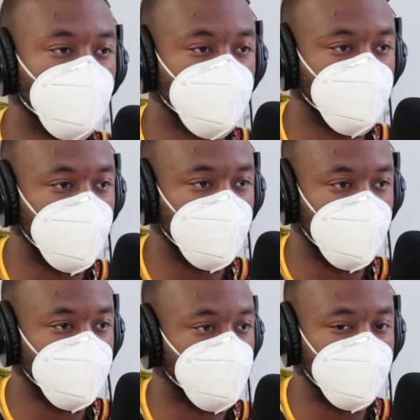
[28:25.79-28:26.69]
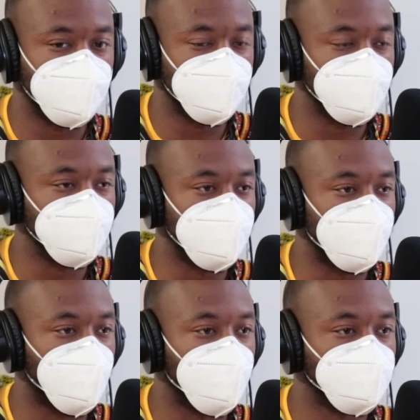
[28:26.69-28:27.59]
don't expect to see
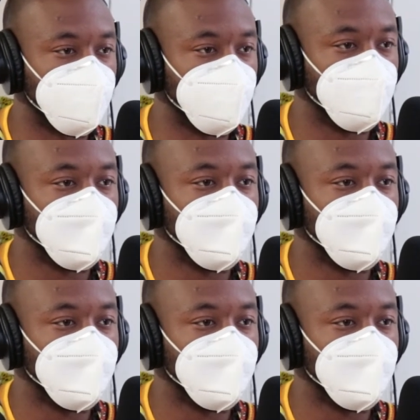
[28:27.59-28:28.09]
State Farm say